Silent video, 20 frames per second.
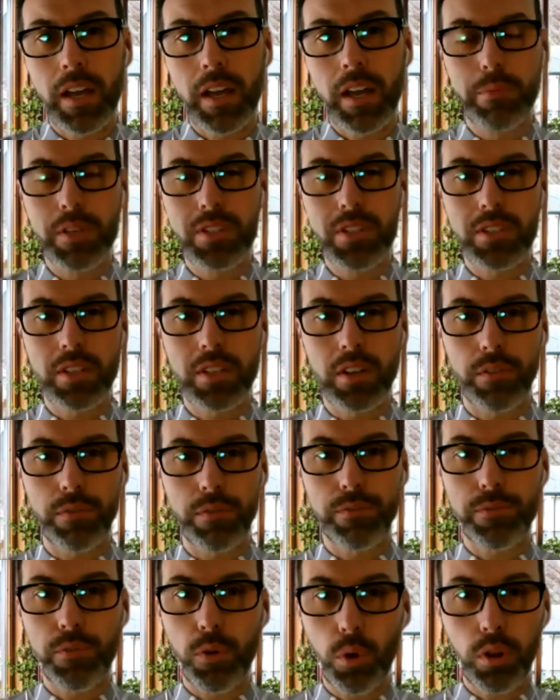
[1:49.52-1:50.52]
This is a
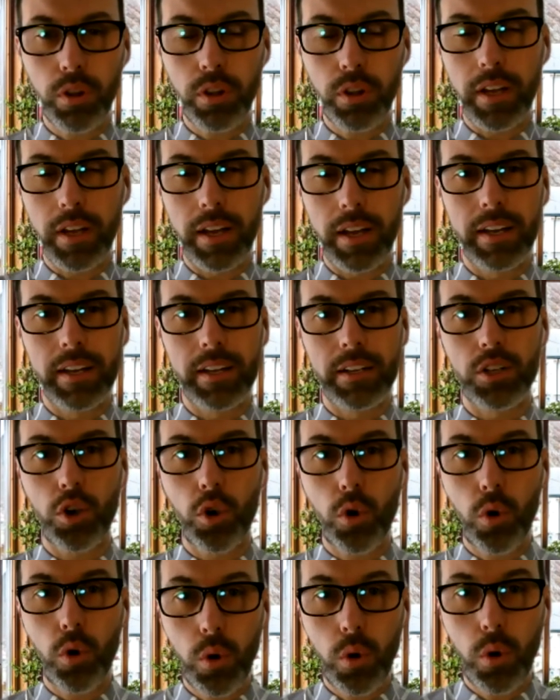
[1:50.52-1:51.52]
full
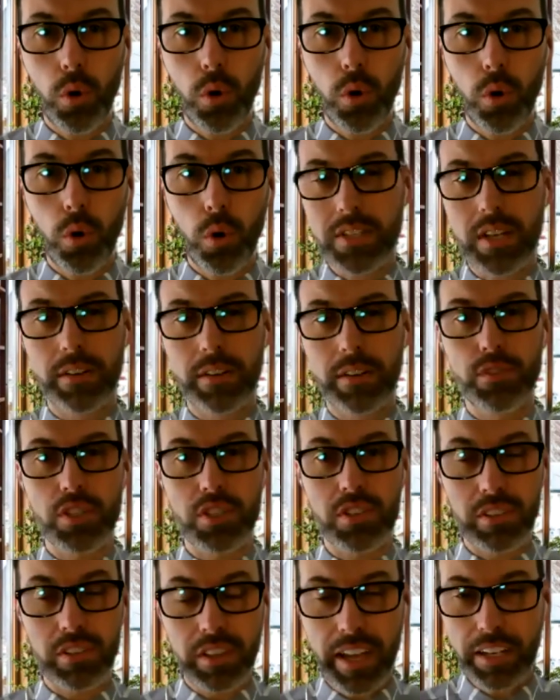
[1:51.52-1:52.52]
course of
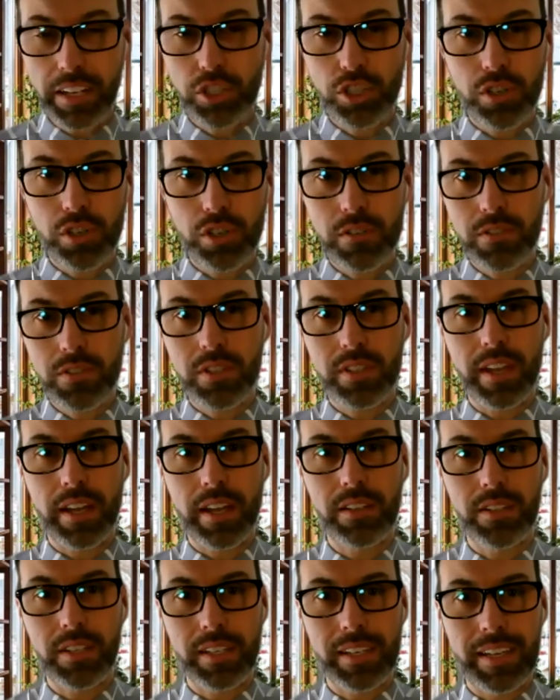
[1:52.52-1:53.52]
just lectures
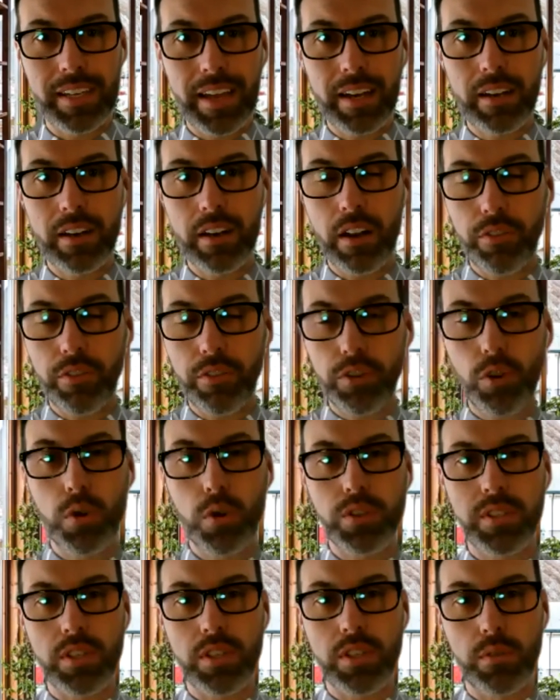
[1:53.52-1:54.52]
that is, again, another
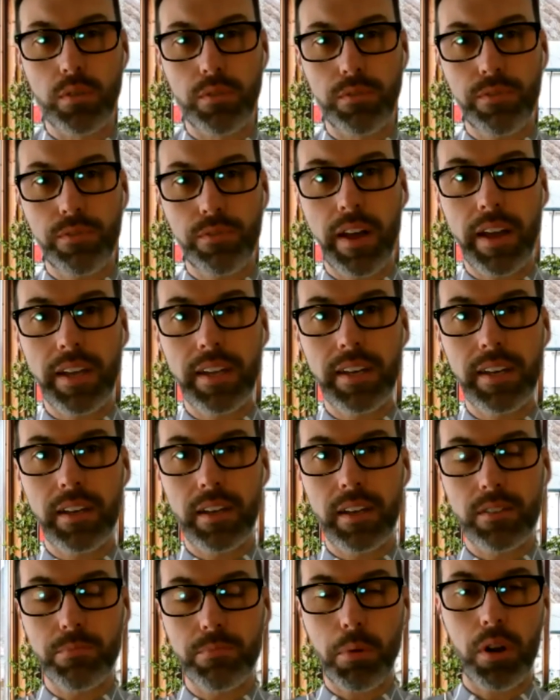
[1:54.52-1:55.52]
course that you'd find
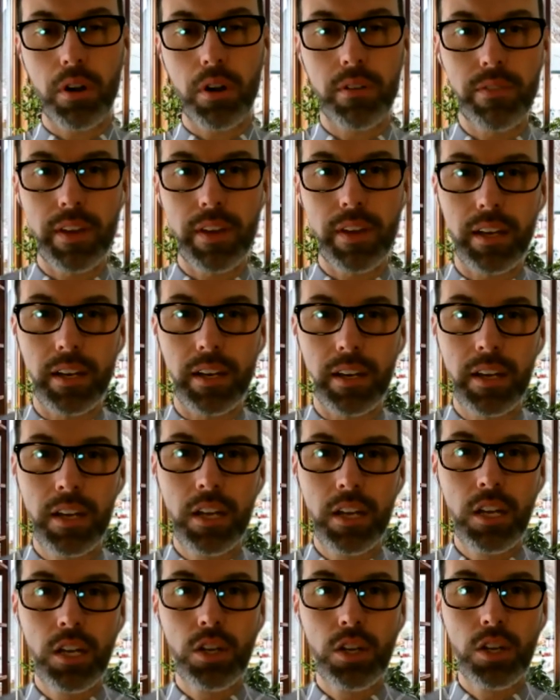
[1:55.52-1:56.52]
as part of a
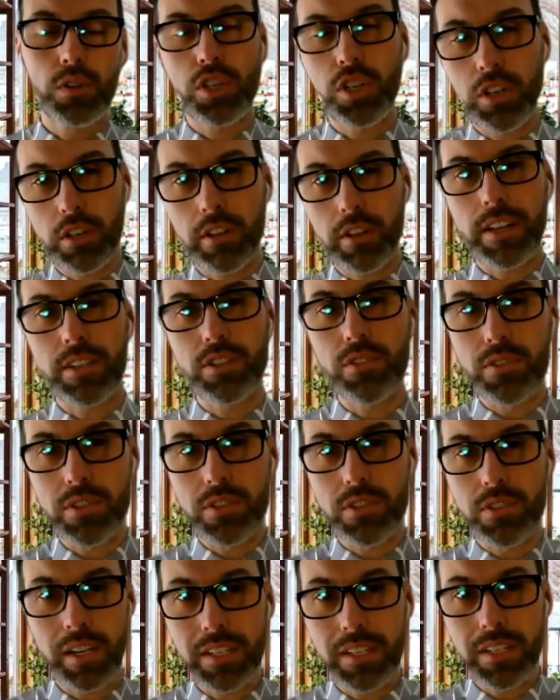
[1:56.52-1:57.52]
Christian and Classical
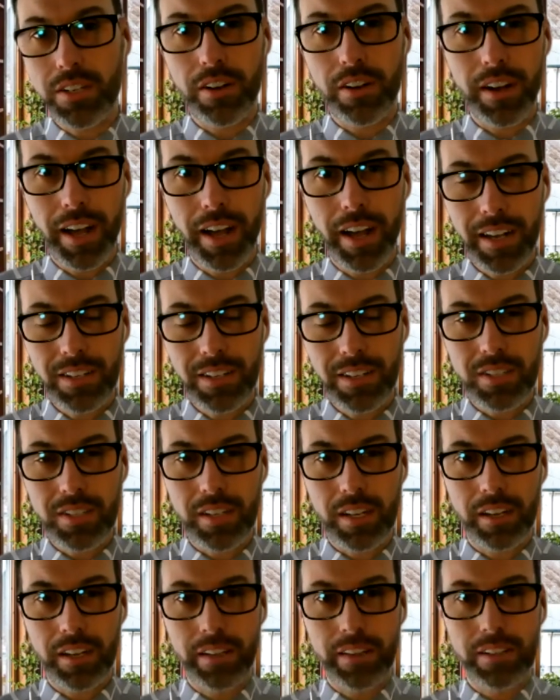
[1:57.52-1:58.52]
Studies here at Knox.
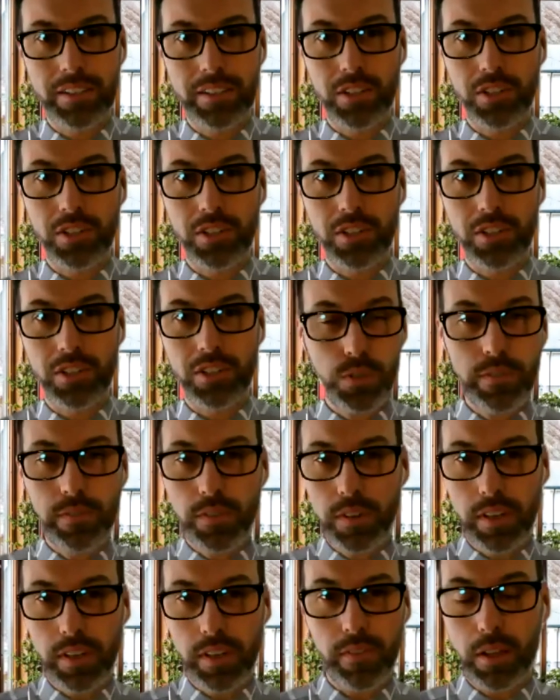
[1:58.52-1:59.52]
It's
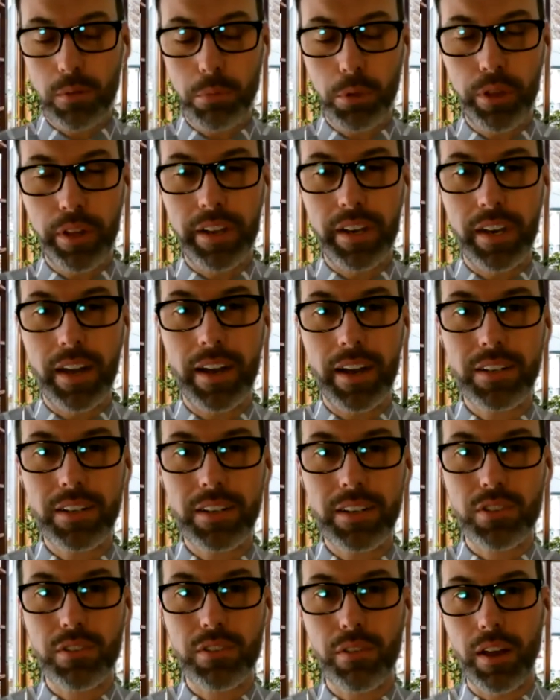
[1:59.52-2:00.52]
exclusively available at
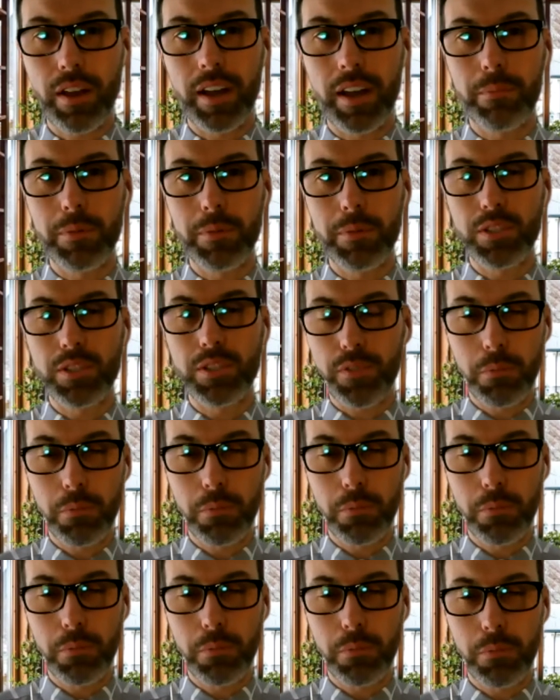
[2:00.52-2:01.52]
Knox. It's from
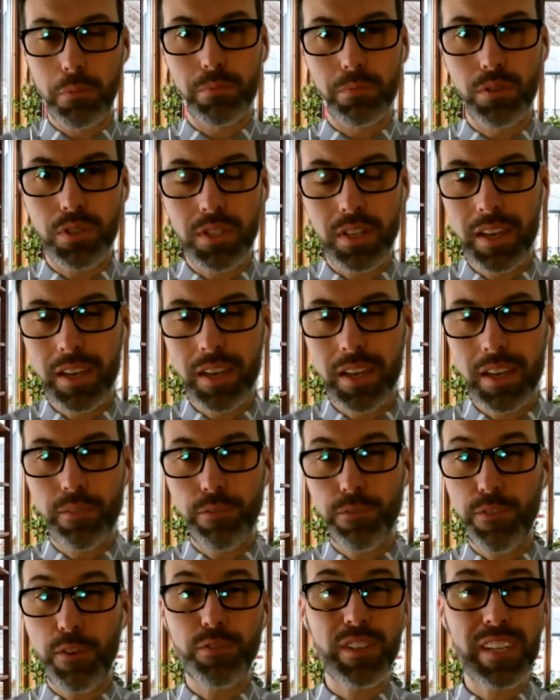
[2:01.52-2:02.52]
Dr. Bruce,
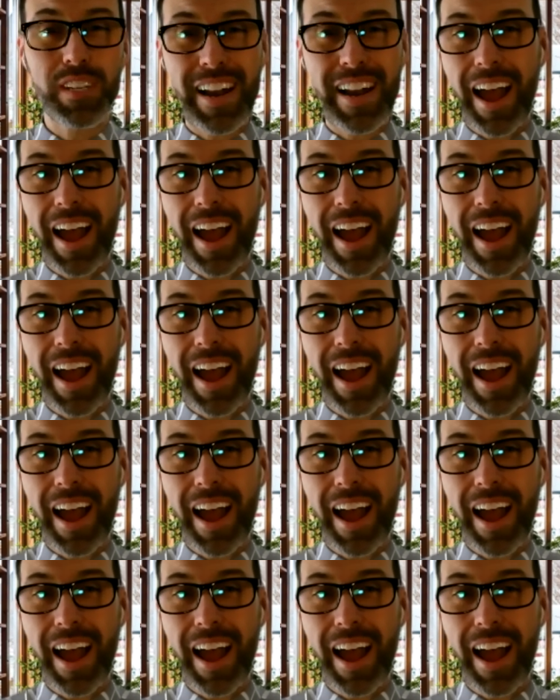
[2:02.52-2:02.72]
15